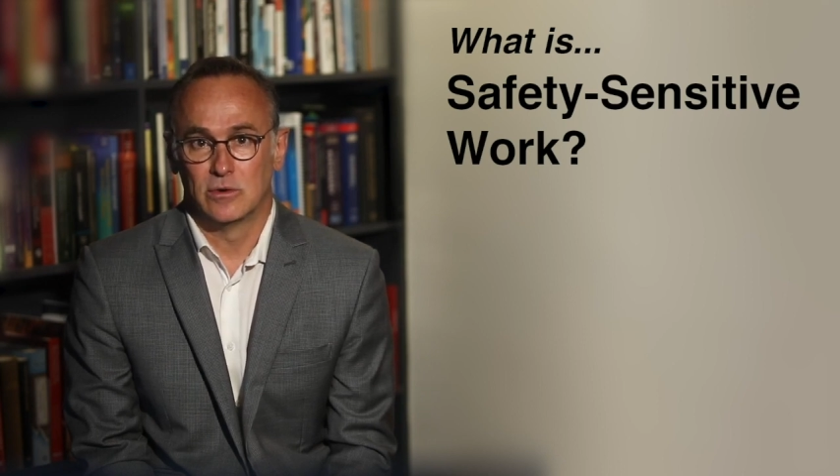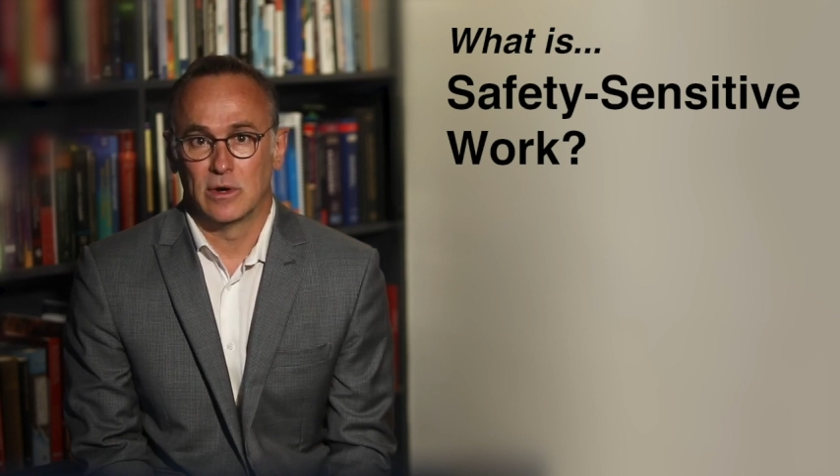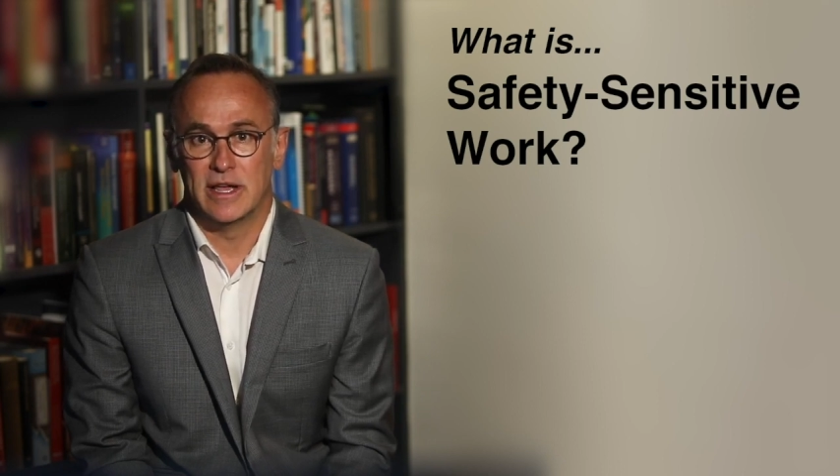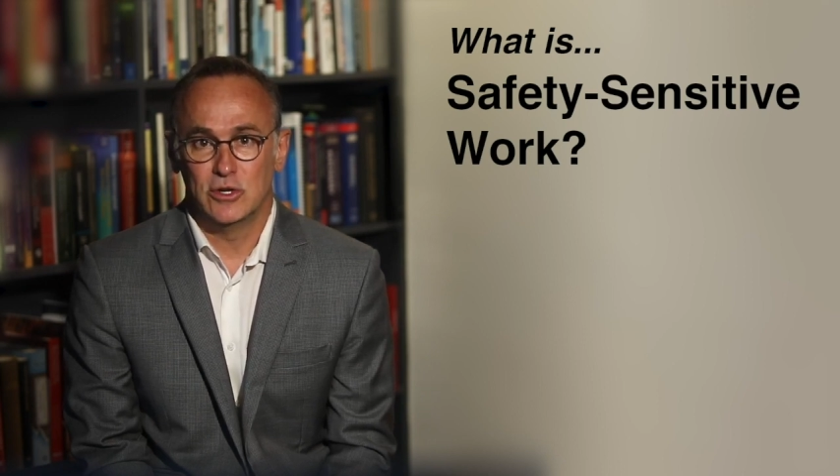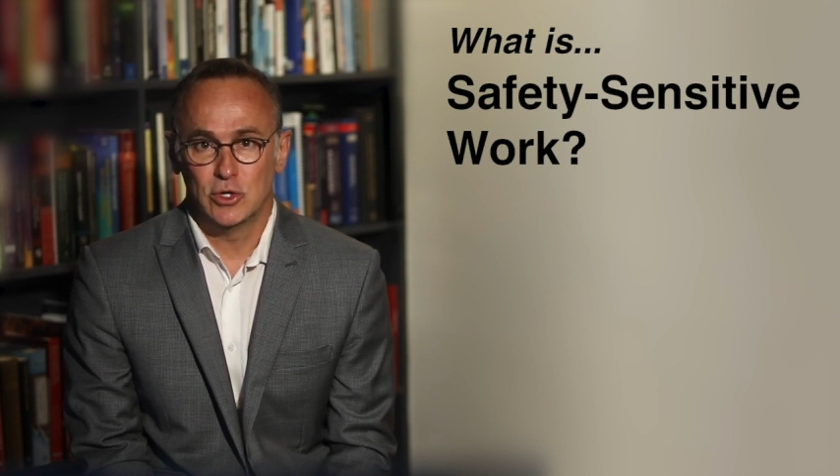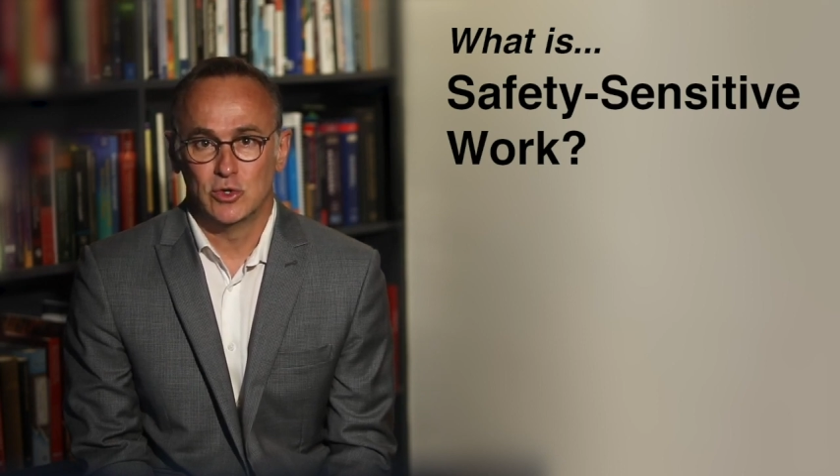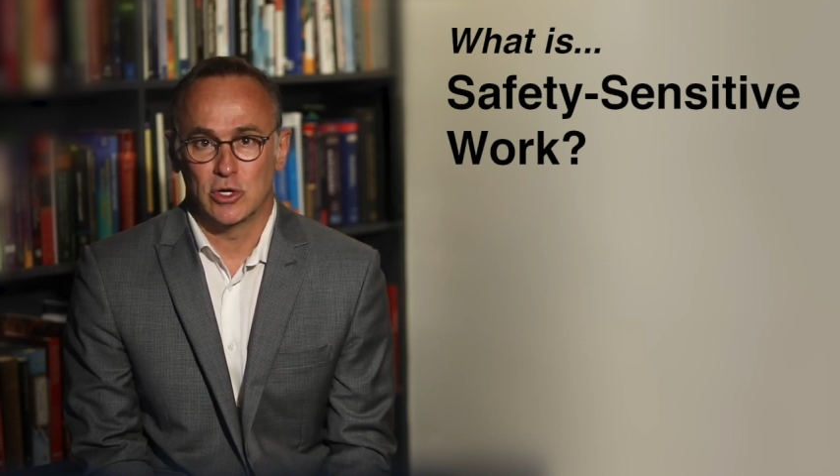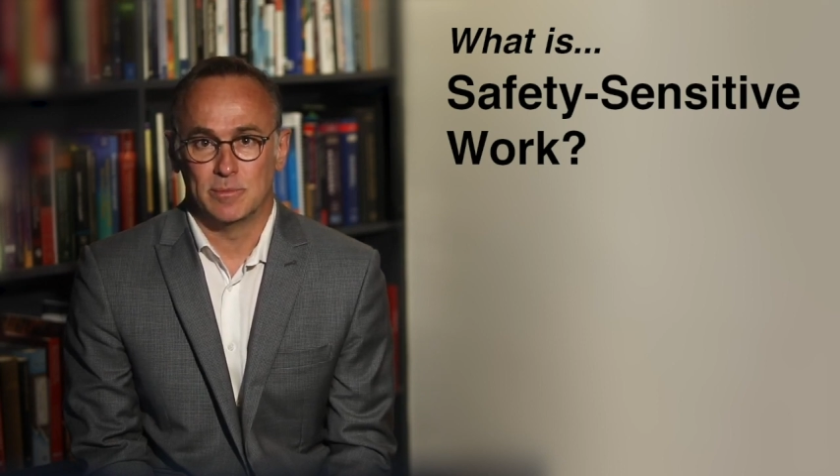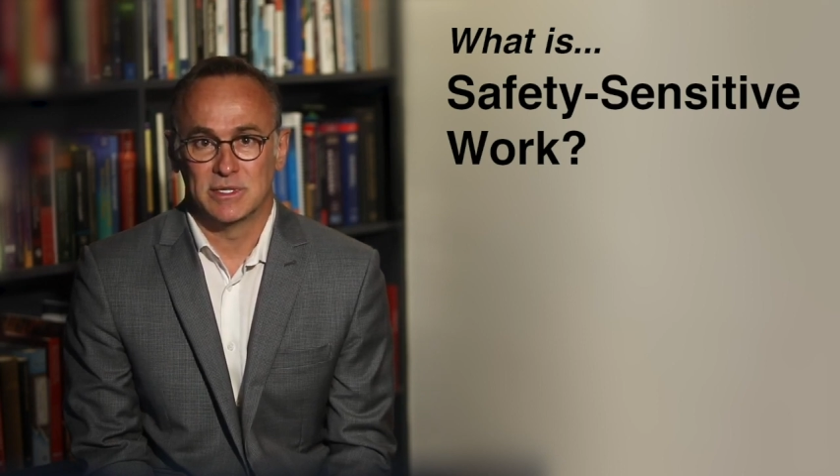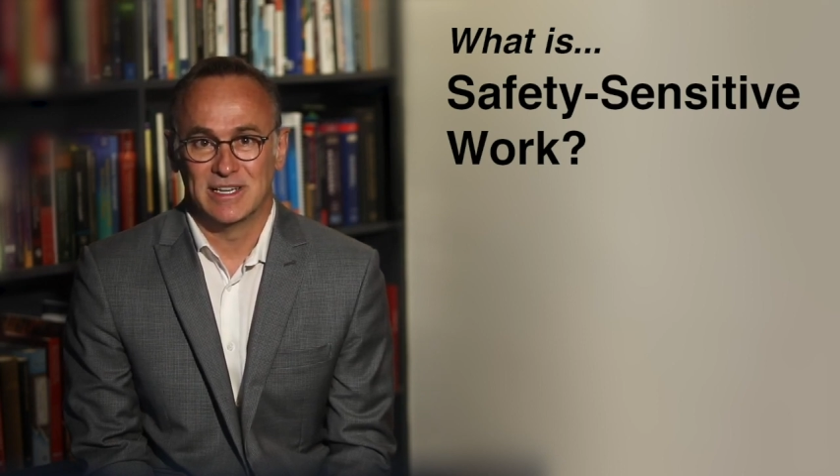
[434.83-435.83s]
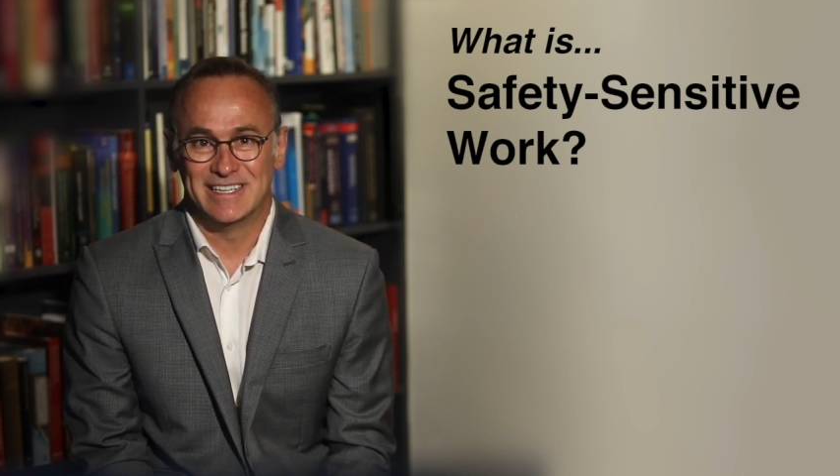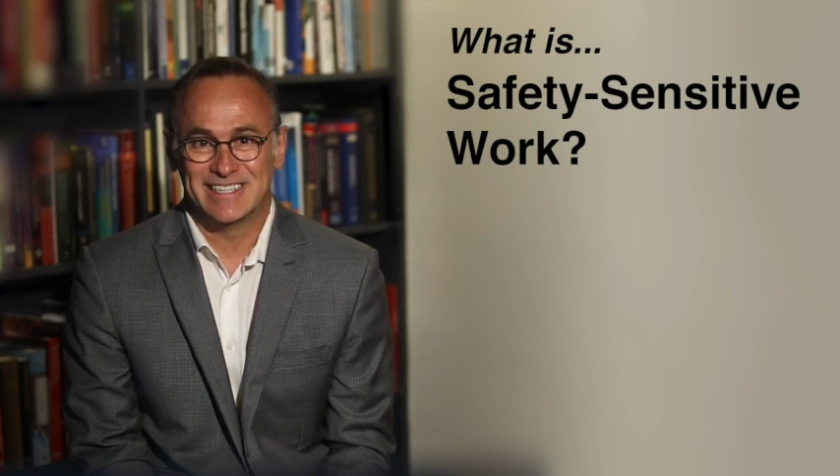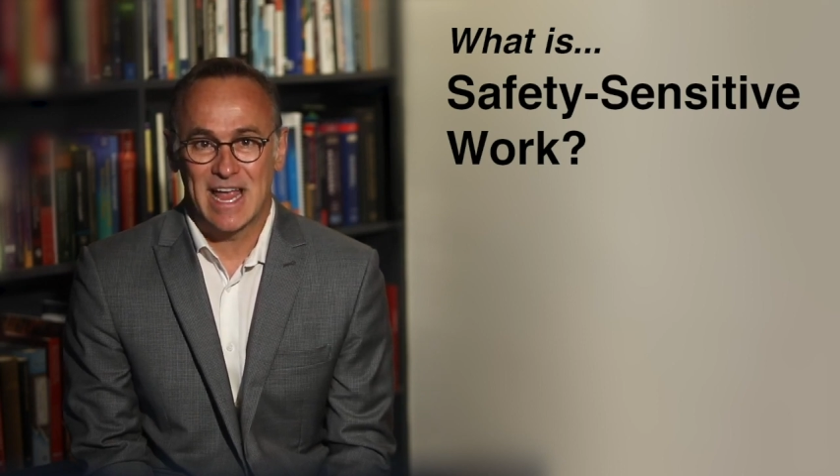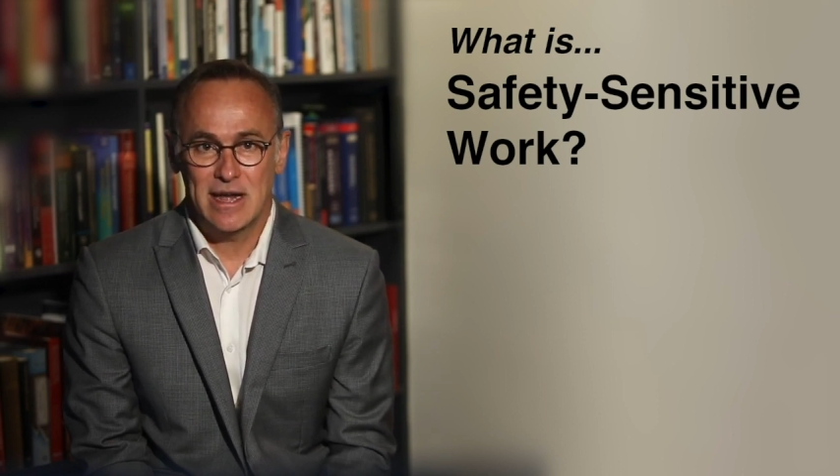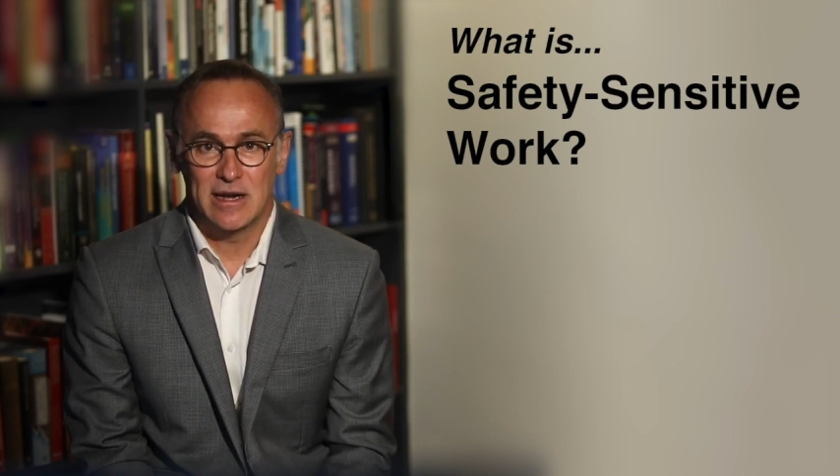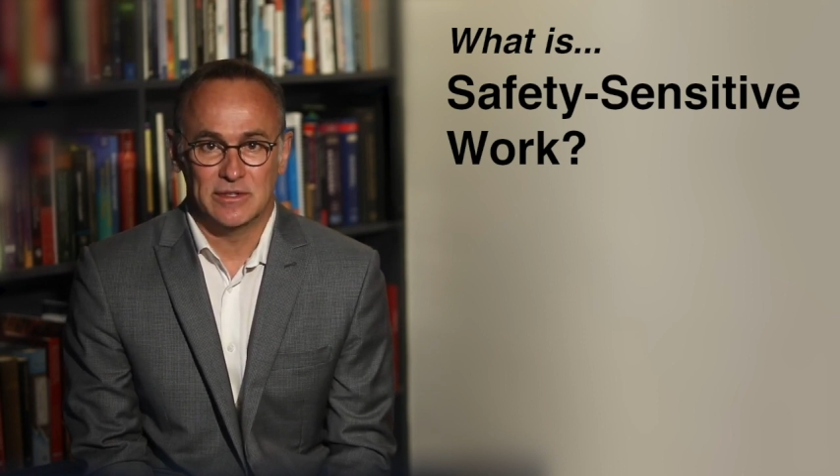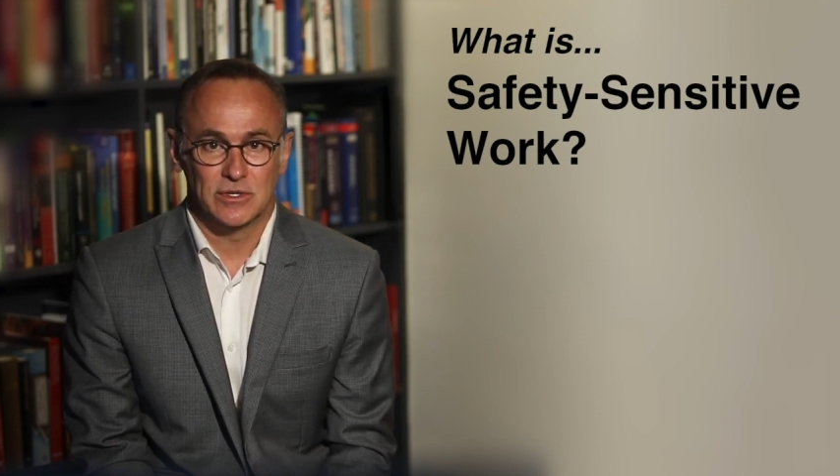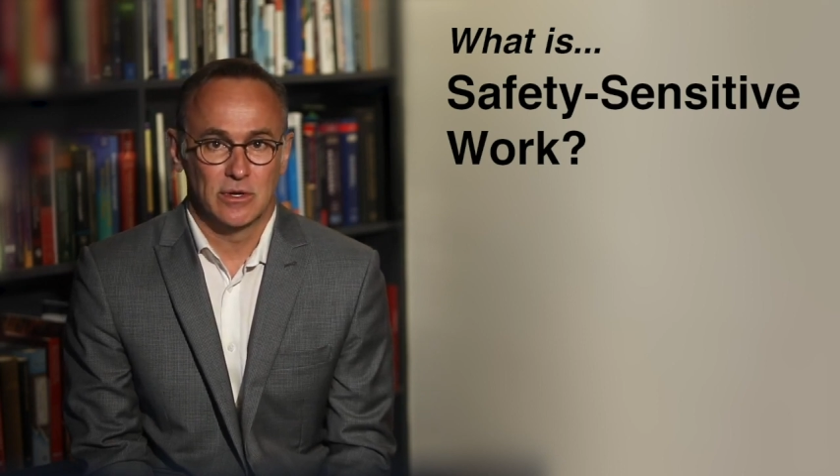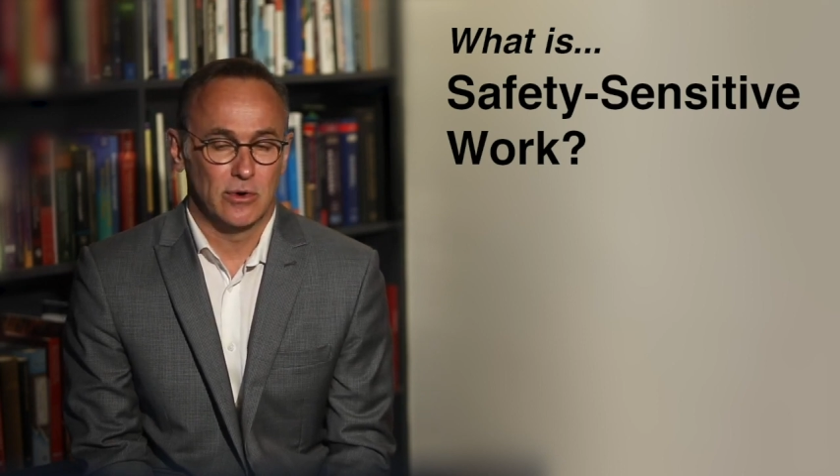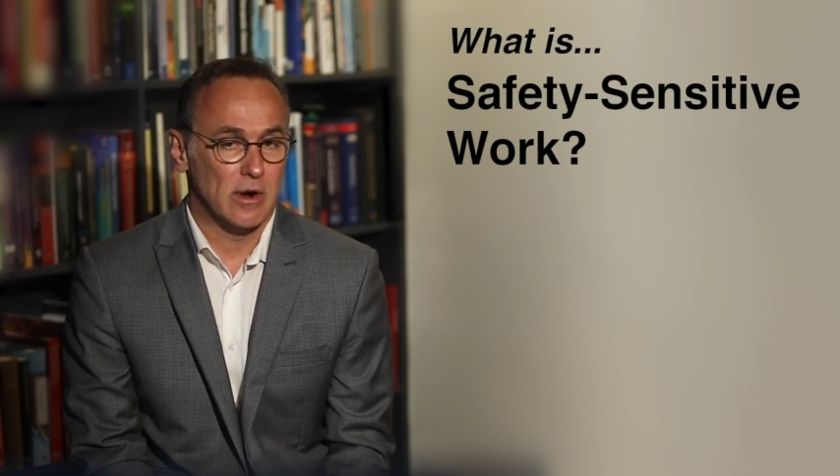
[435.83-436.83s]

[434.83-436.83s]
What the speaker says: relationships, attendance,